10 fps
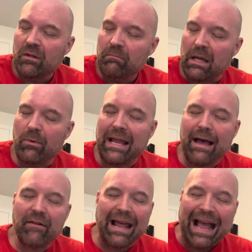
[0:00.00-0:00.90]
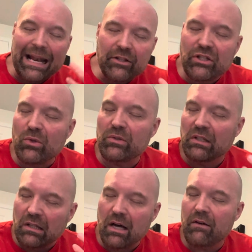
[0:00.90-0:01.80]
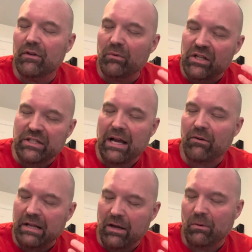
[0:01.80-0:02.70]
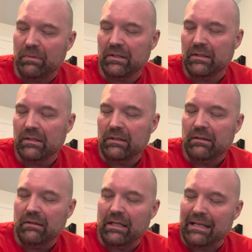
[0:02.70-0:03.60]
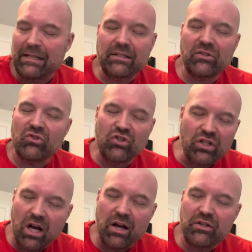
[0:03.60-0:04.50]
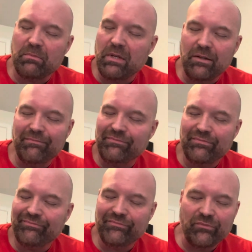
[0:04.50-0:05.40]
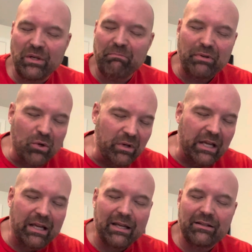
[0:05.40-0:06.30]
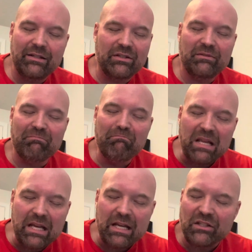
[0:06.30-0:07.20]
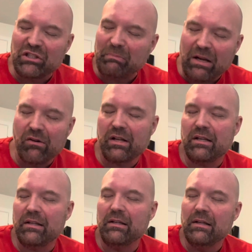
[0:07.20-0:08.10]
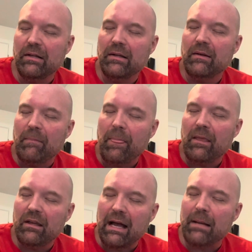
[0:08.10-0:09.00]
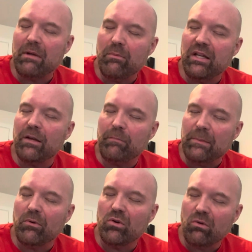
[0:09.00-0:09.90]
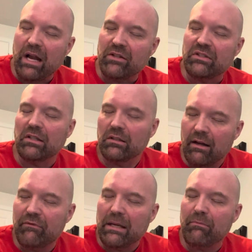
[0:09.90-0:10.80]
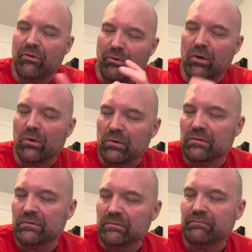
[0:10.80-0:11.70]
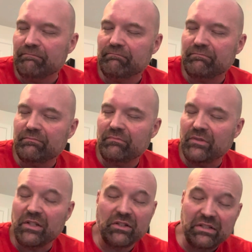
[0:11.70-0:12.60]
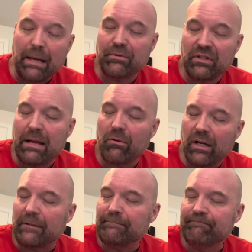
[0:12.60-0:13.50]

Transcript: May we have an attitude to love and reach out and help and not just judge and be rebuking and just mean spirited. And God, may we give people grace to love them through the deception they were in.